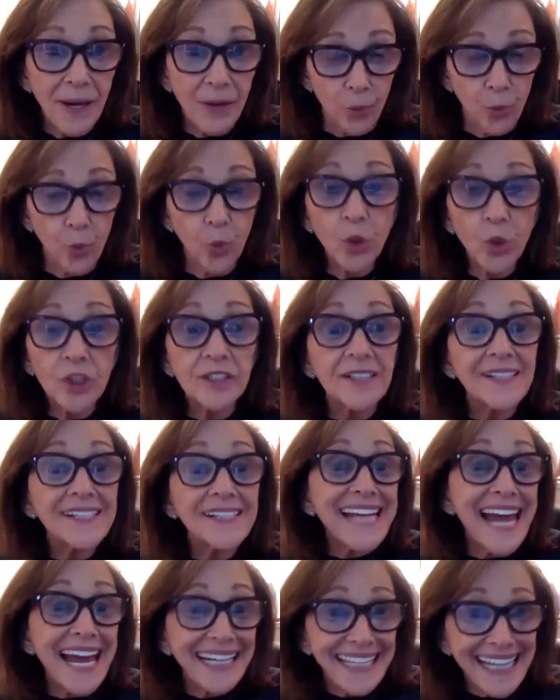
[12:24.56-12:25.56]
worlds
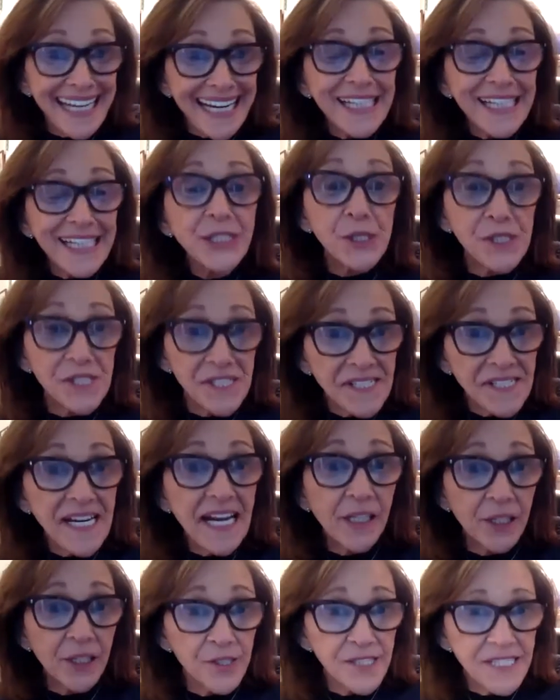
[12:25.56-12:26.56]
at
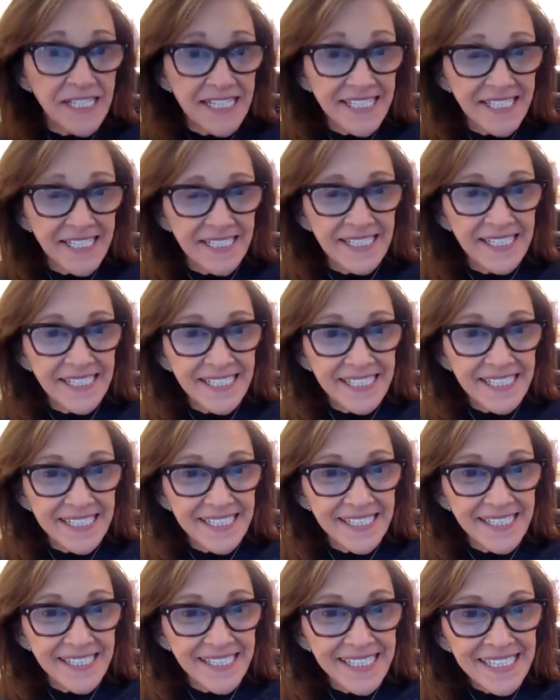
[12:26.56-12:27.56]
interstellar
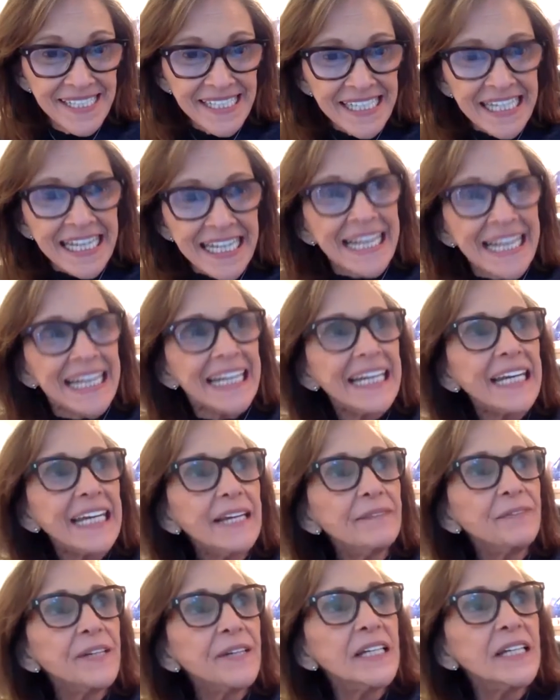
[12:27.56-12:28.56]
distances.
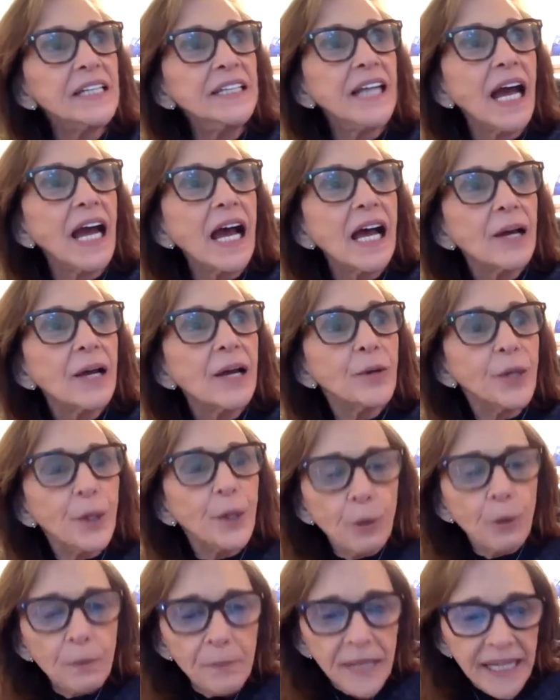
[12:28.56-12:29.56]
Even,
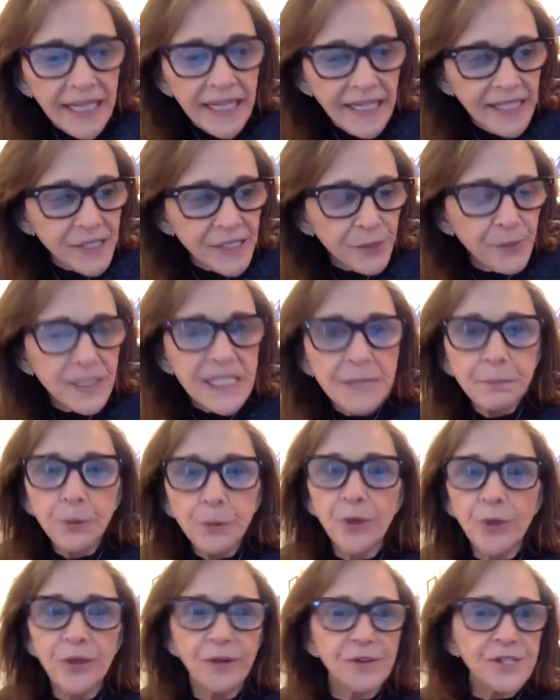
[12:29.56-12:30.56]
we're beginning to
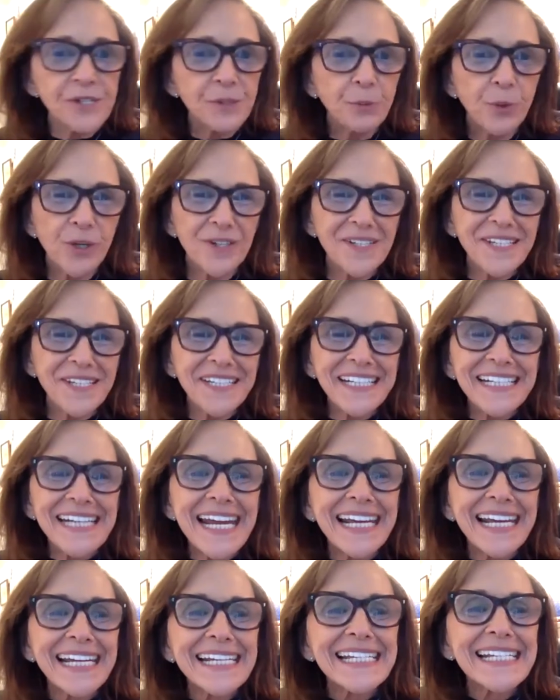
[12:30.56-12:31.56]
explore those worlds, to
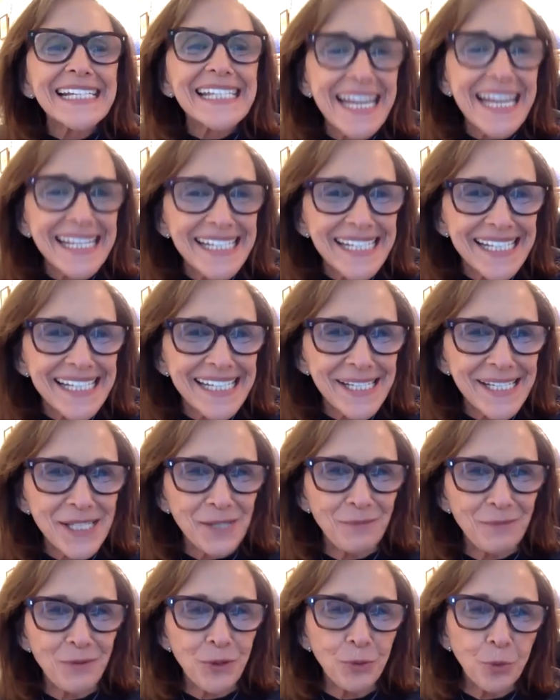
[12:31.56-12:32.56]
take a census of
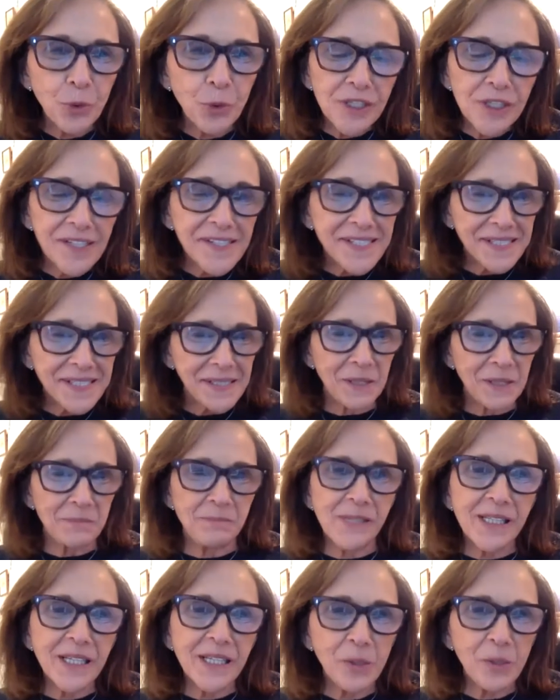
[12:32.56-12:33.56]
the worlds in the
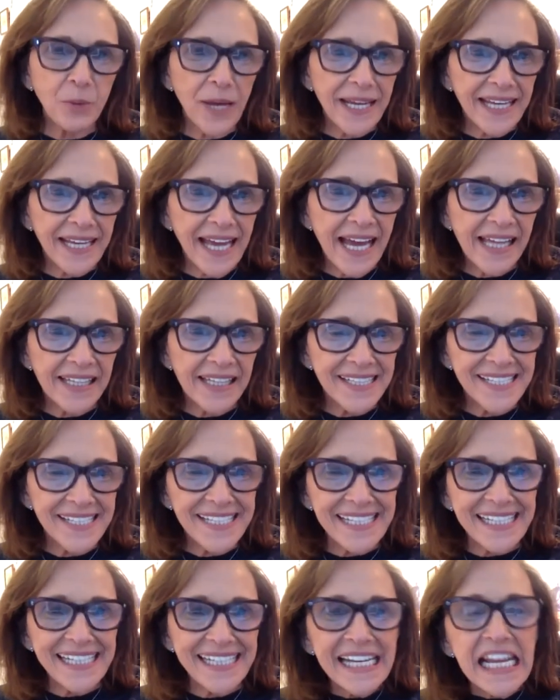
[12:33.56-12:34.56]
Milky Way
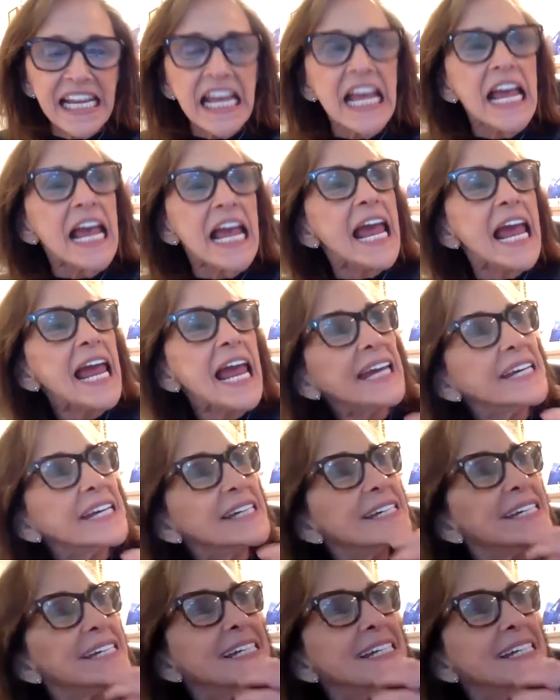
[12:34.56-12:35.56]
galaxy. And